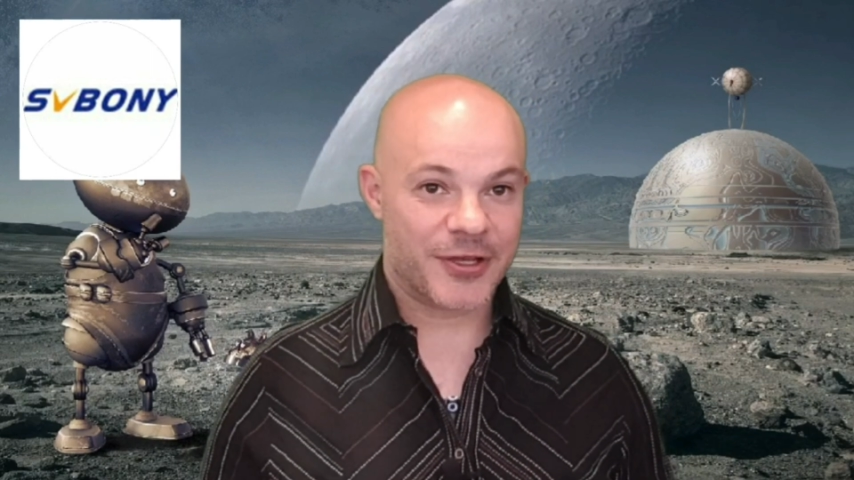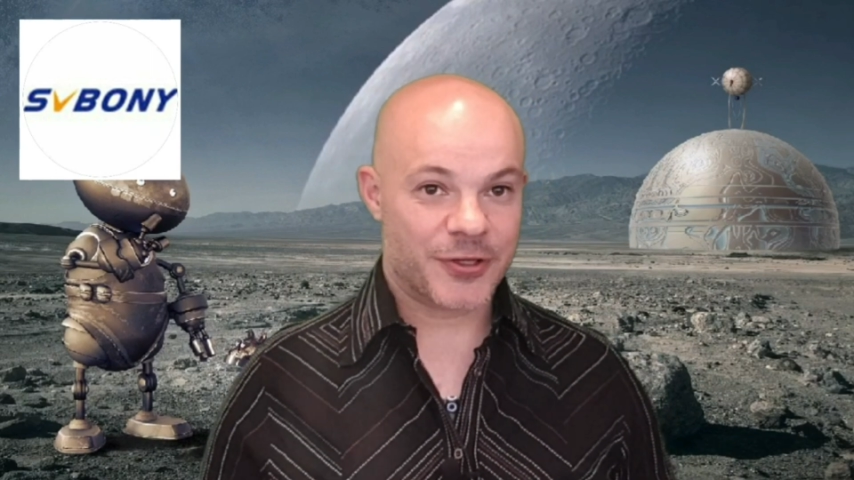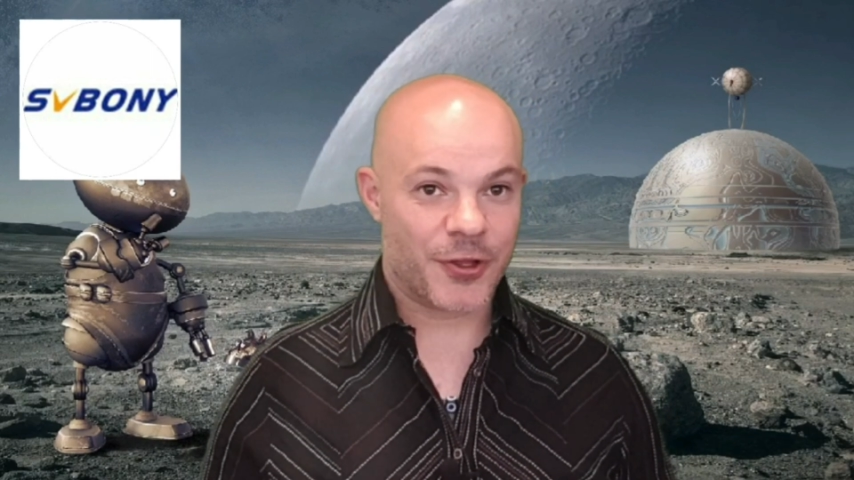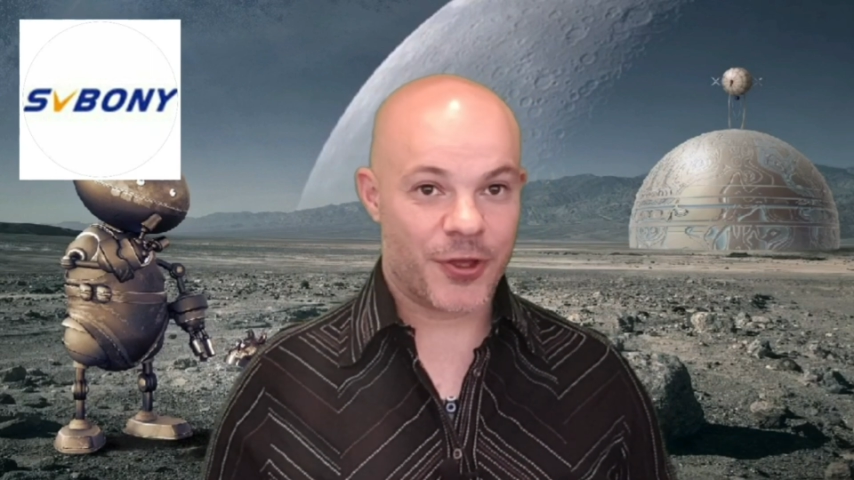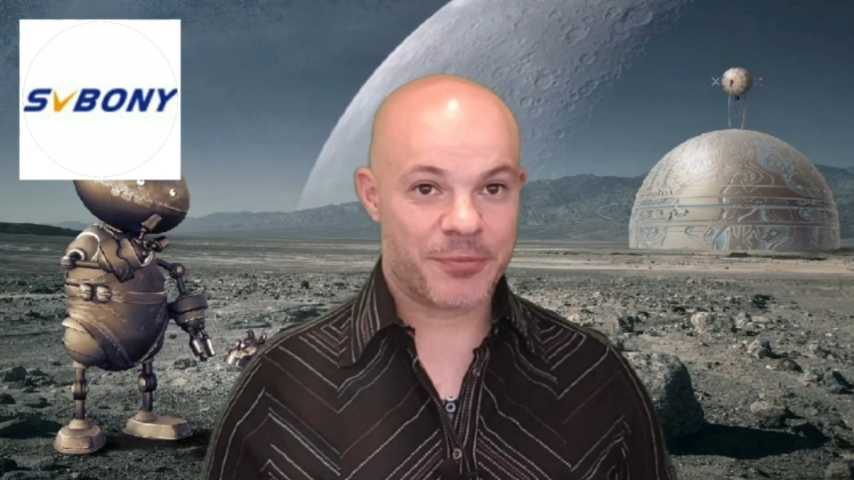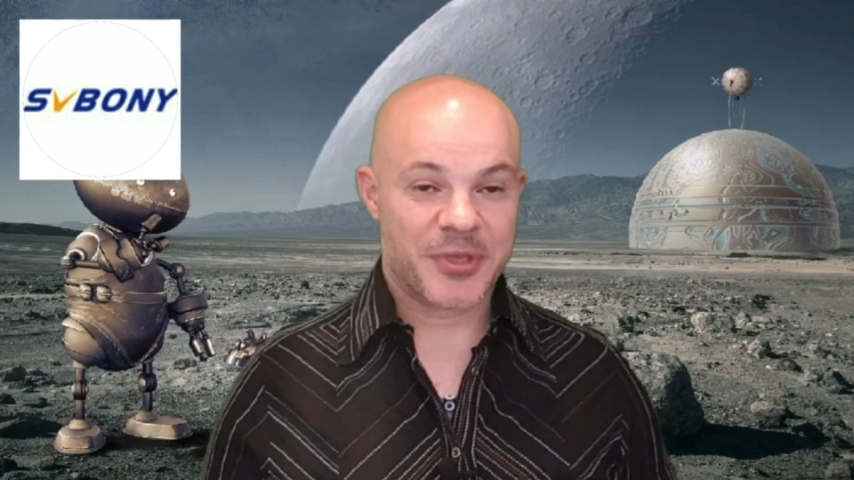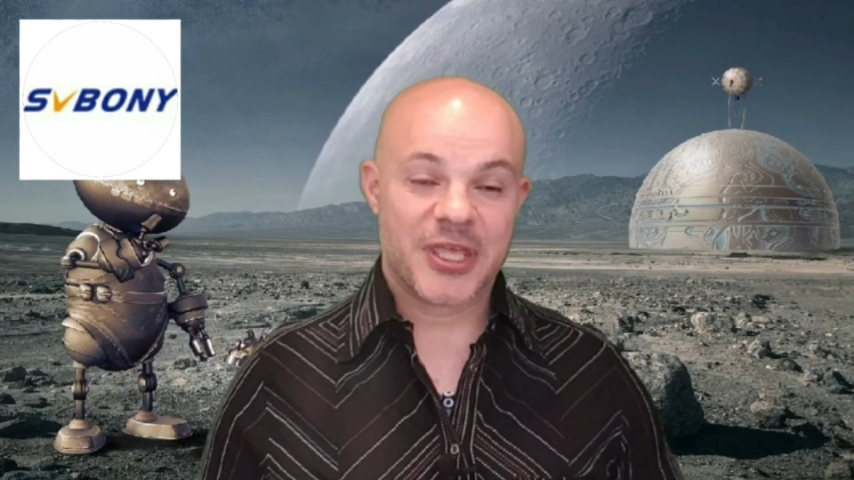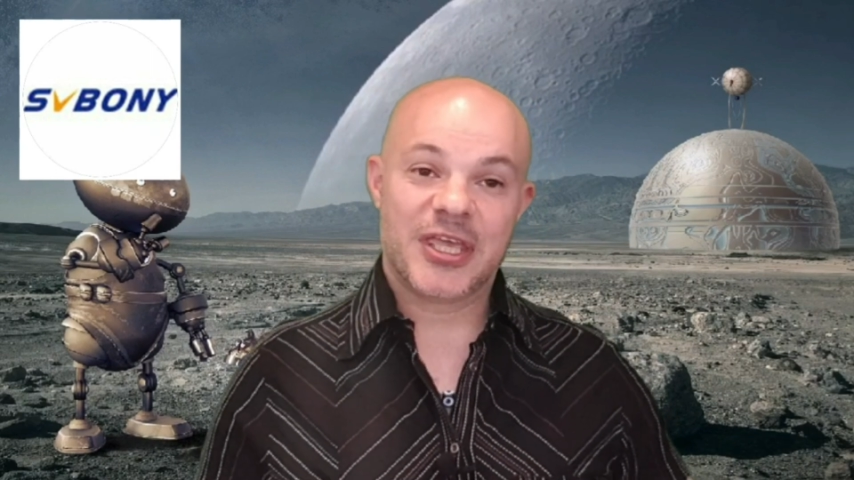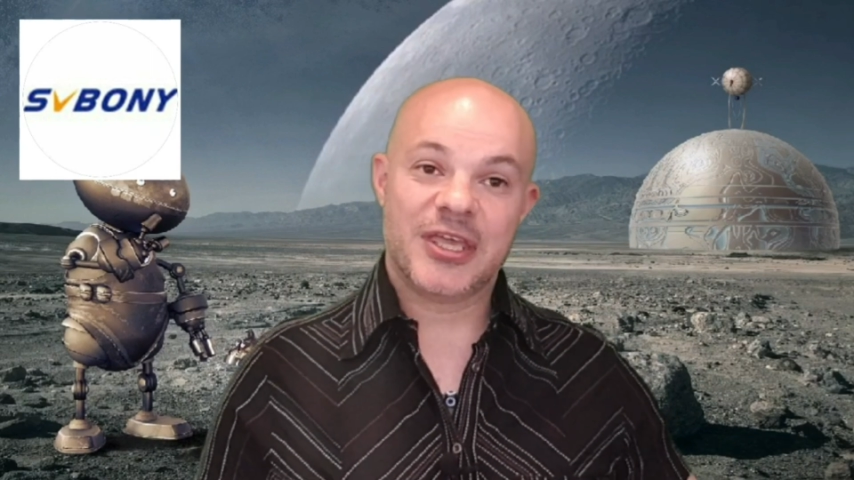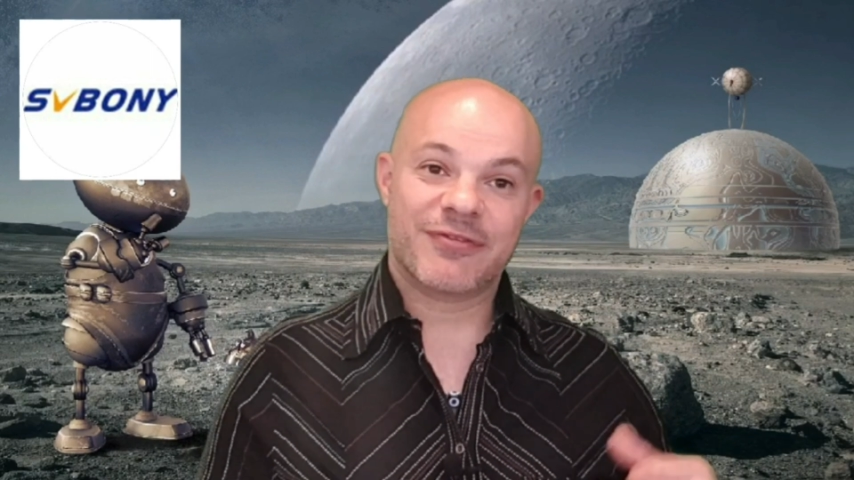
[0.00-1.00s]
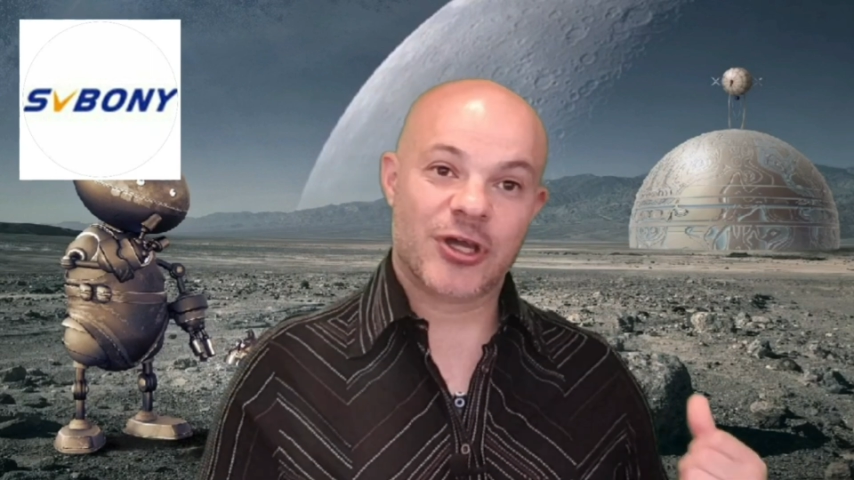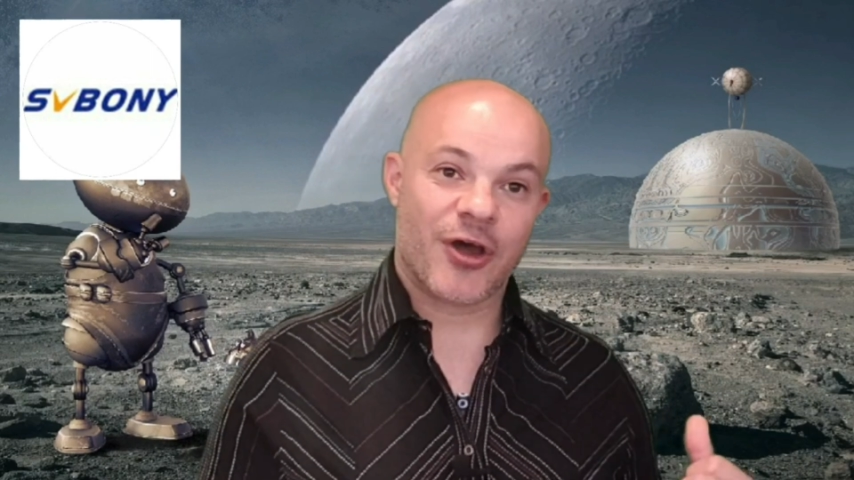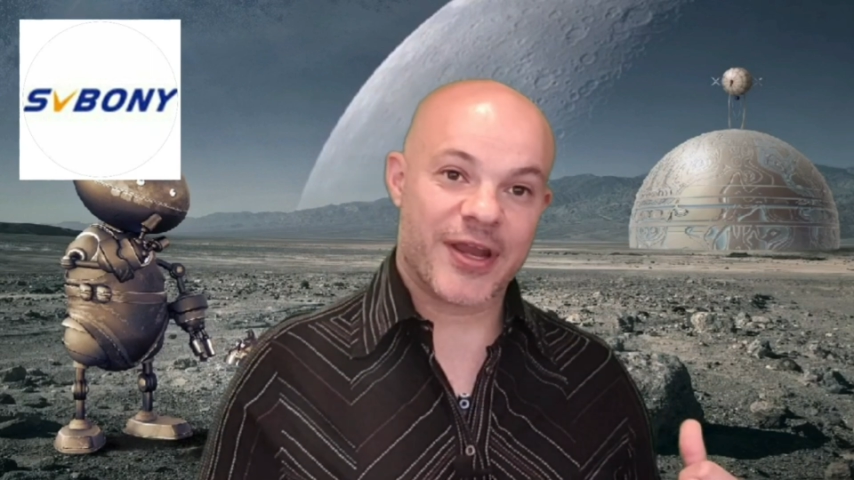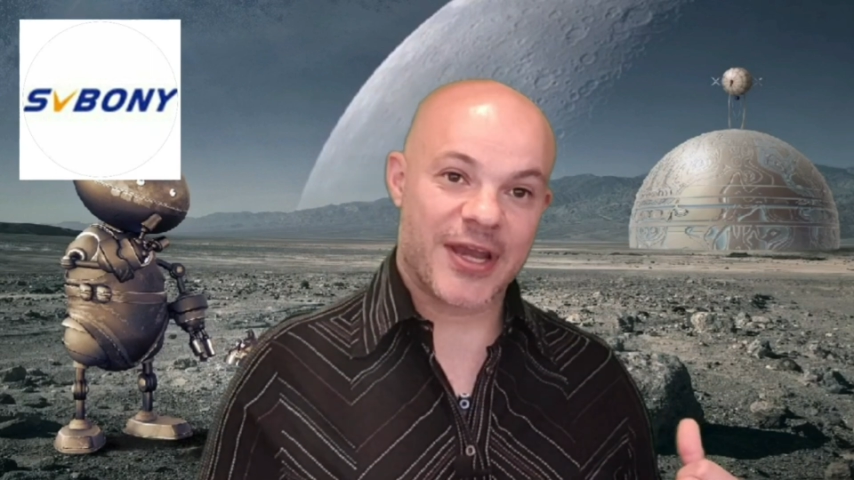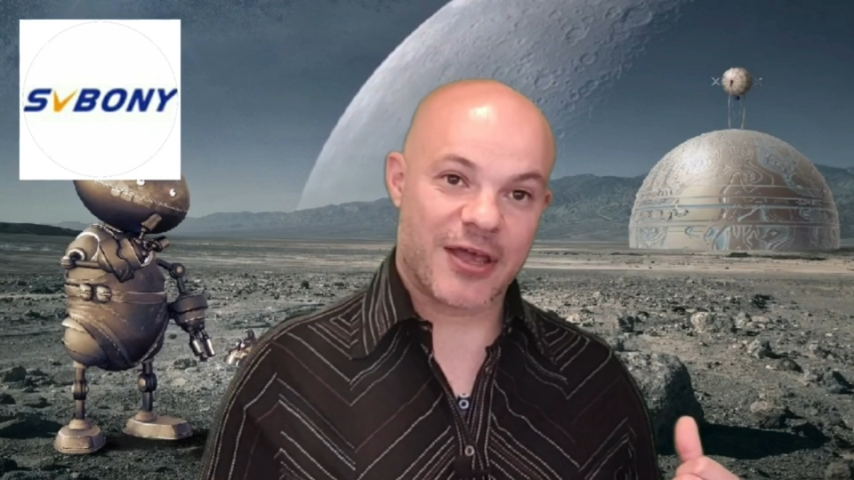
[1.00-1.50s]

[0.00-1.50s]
And um, even